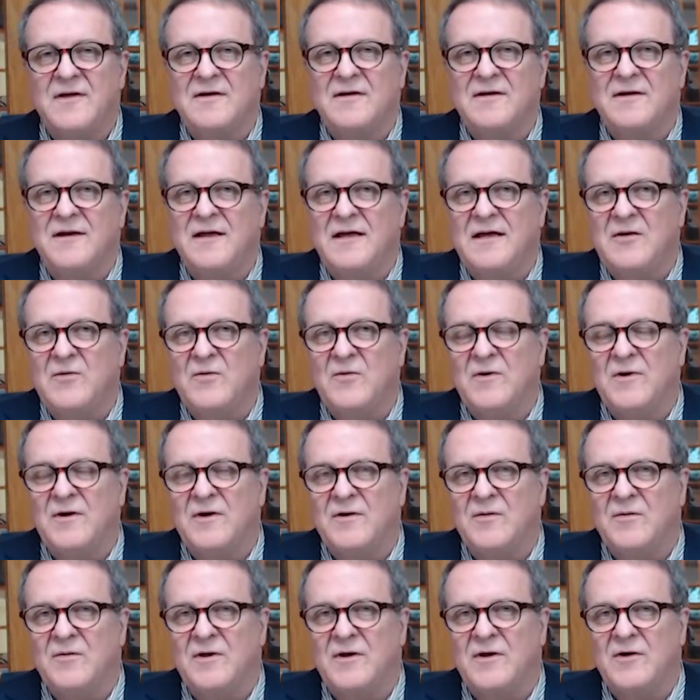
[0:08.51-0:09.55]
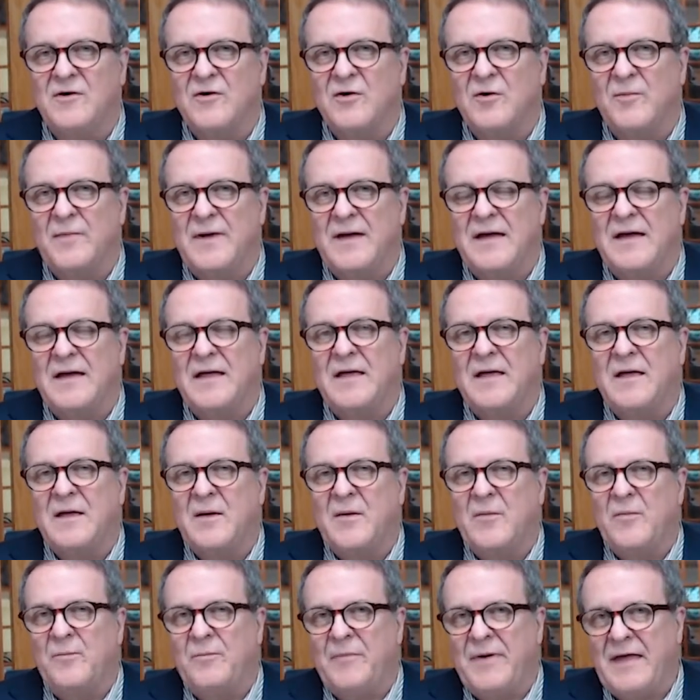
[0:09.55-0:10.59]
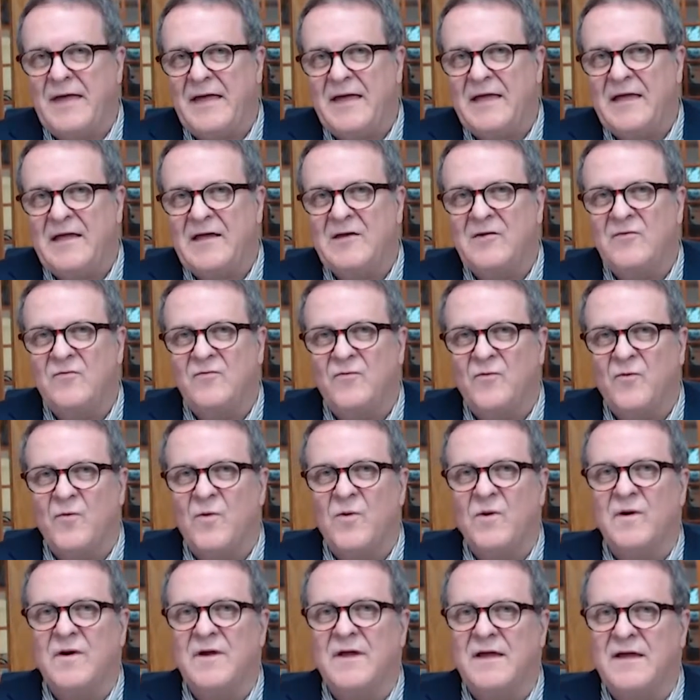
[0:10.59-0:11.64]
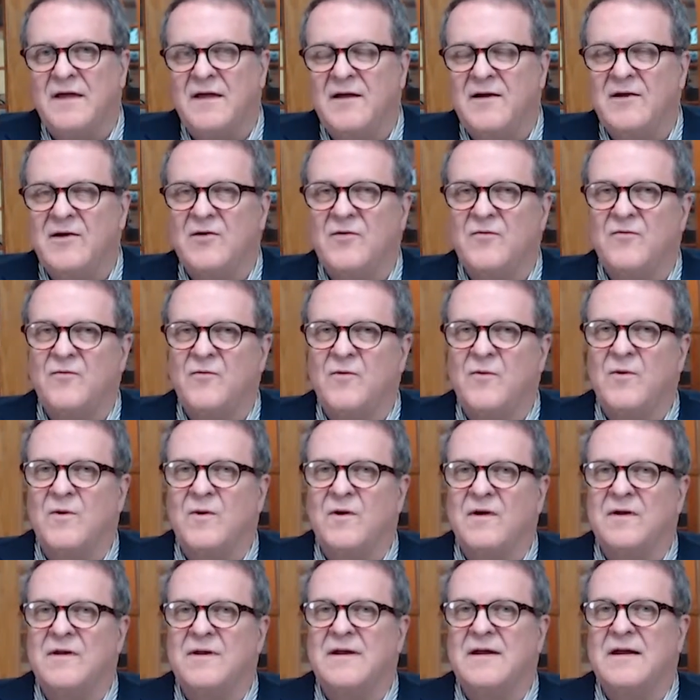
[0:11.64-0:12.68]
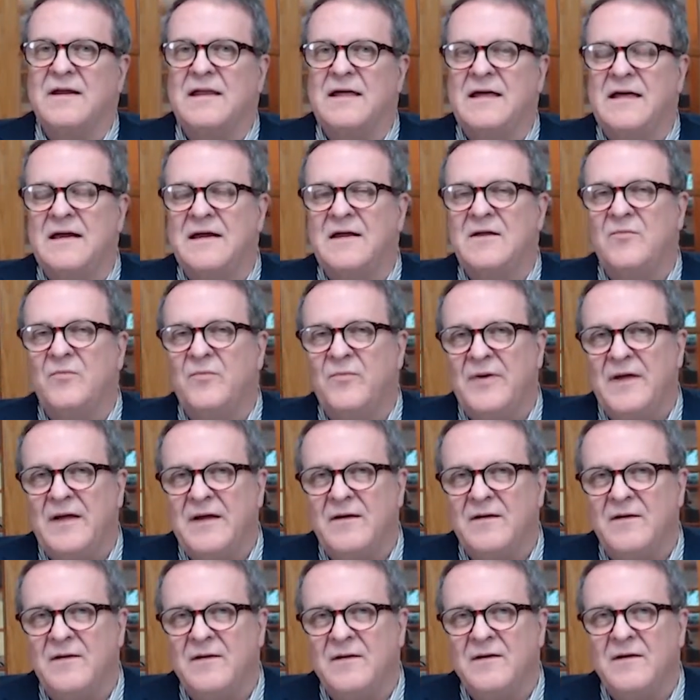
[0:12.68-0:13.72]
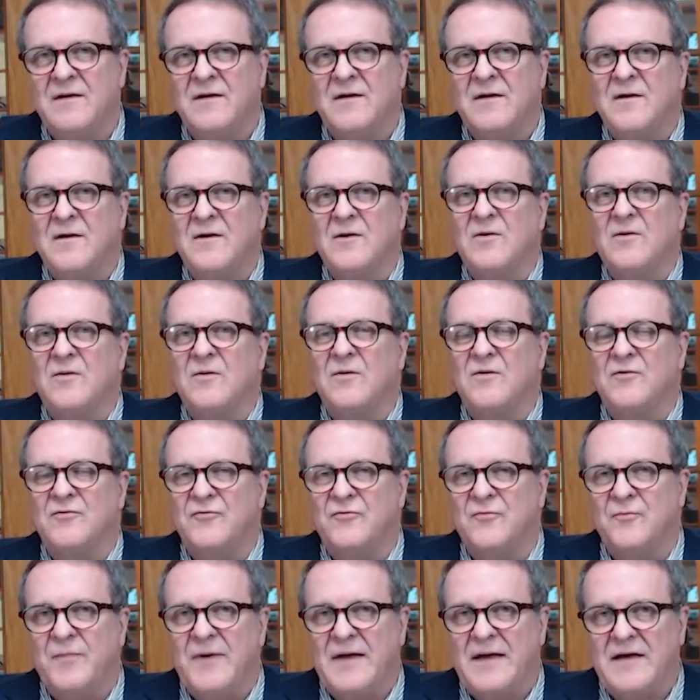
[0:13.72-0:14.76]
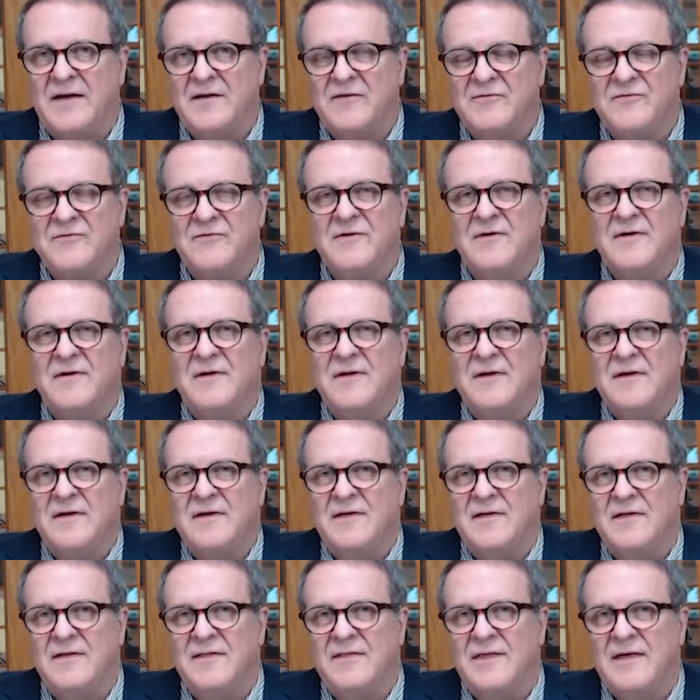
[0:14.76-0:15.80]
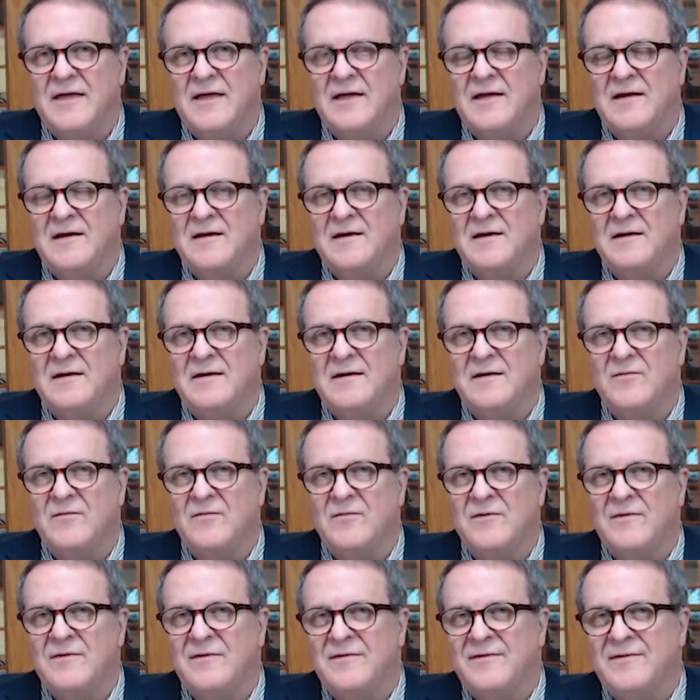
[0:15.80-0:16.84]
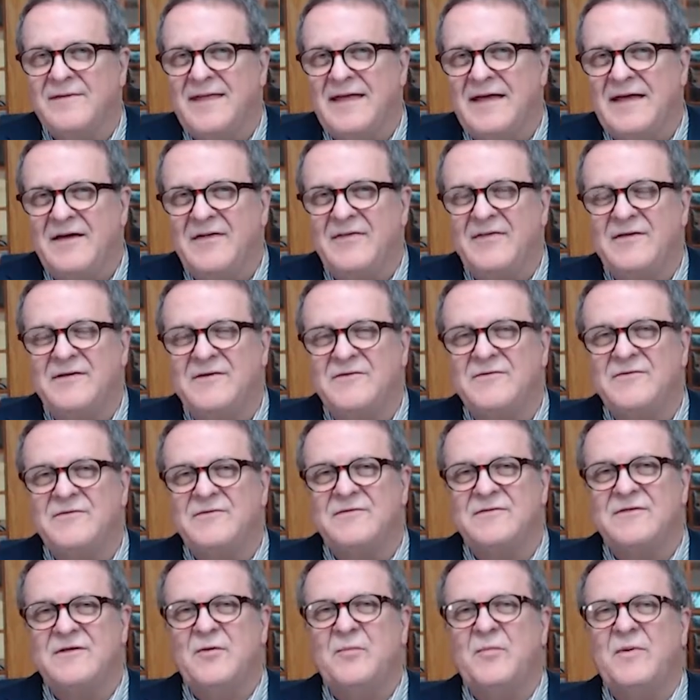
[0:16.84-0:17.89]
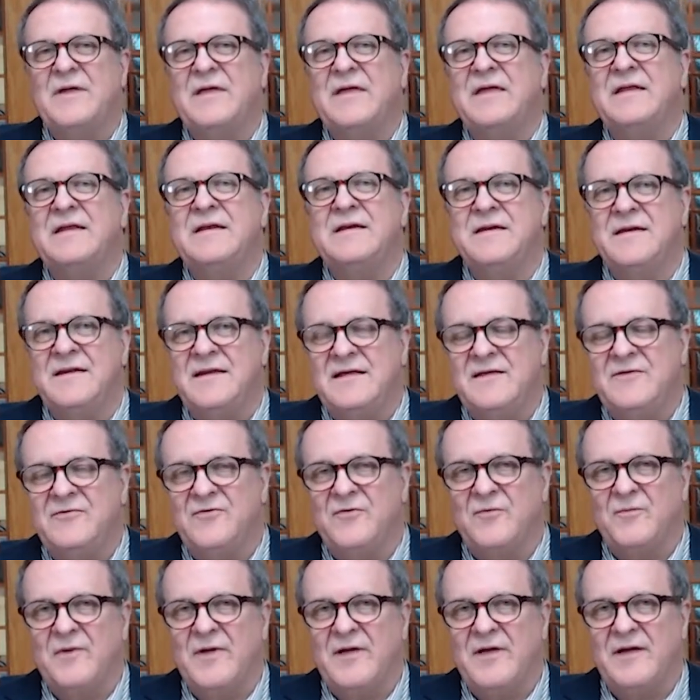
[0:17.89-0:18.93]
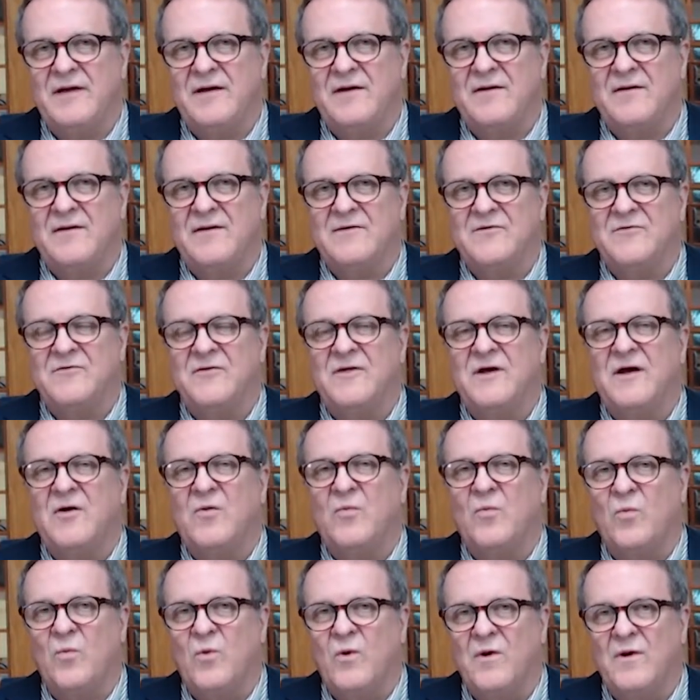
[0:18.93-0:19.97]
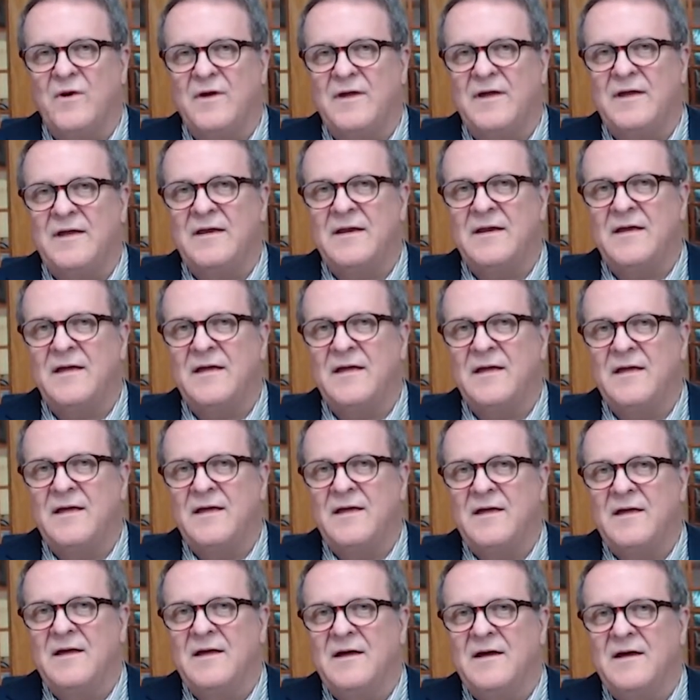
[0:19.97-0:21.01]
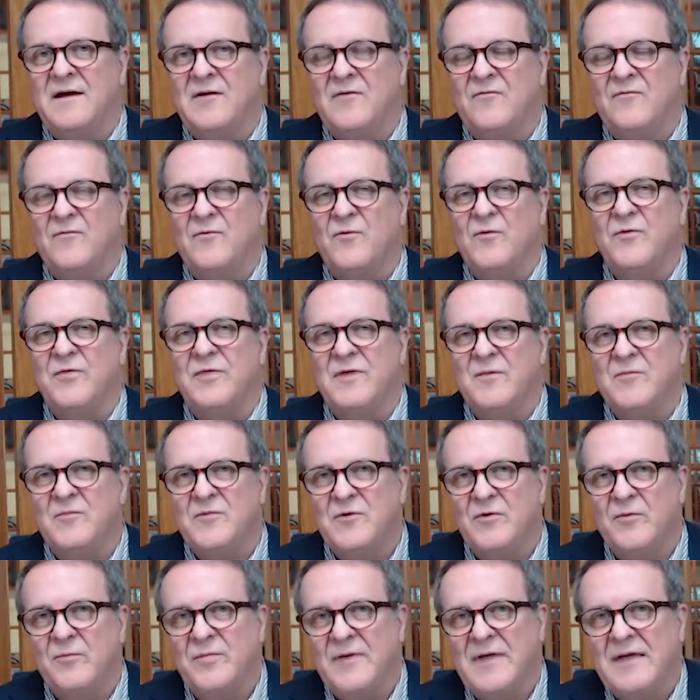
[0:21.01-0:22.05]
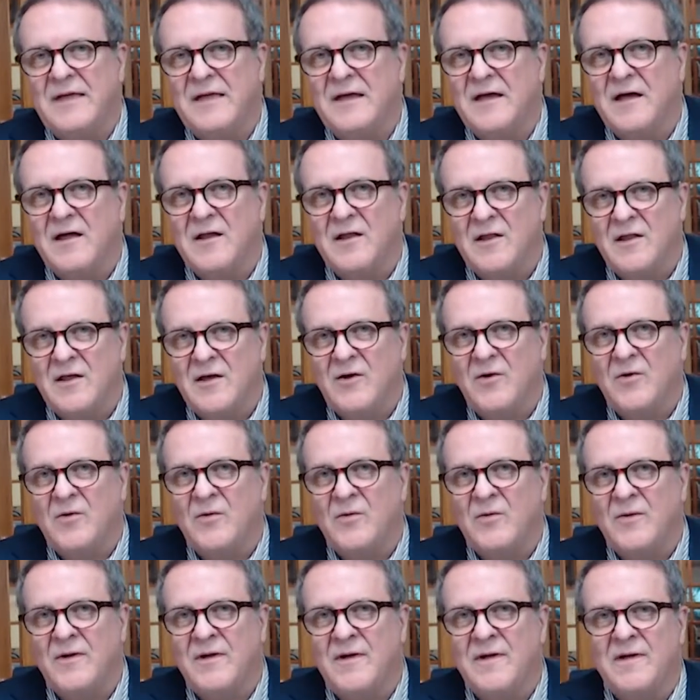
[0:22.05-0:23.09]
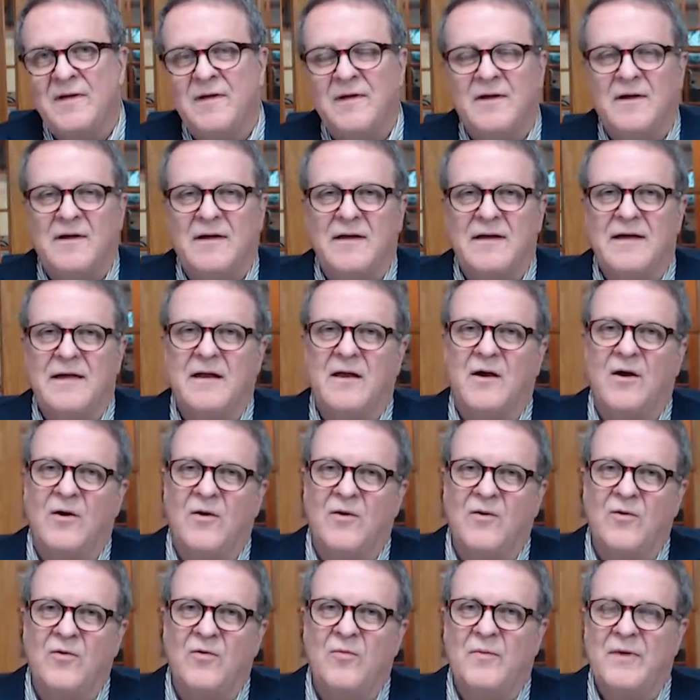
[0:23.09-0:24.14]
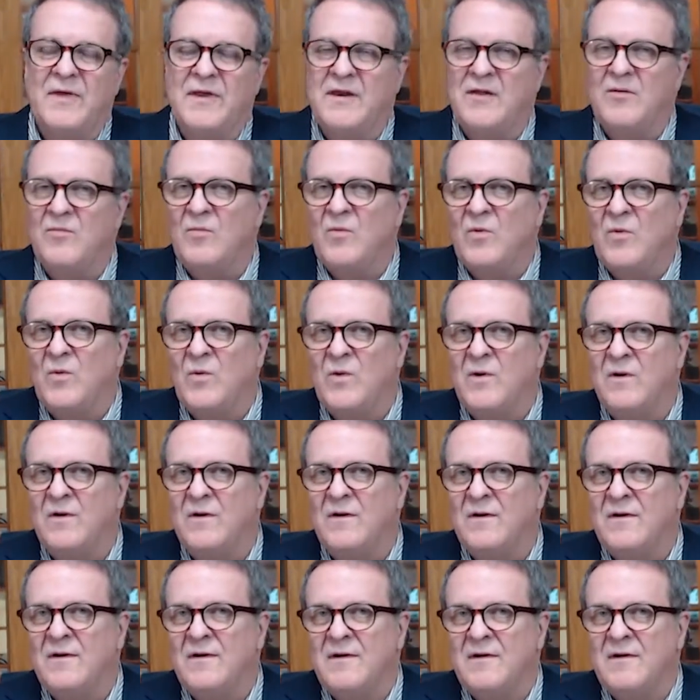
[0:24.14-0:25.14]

Today we're going to talk about paying for care for a declining parent or spouse that now that they're beginning to need some care. It's not working for them to be alone at home anymore.